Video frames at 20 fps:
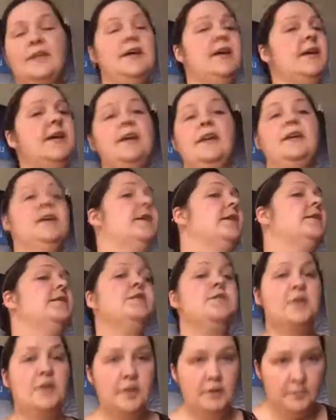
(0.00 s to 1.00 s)
And I can
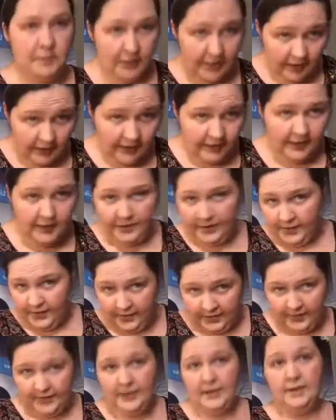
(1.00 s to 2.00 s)
shake my head.
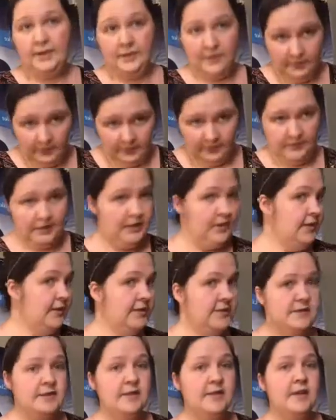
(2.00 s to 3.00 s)
I can do
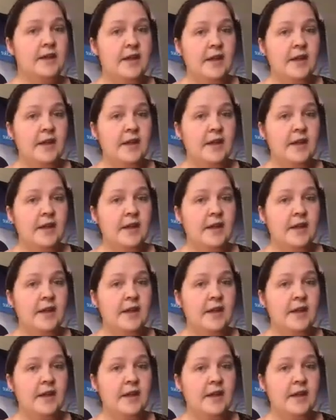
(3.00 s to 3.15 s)
this.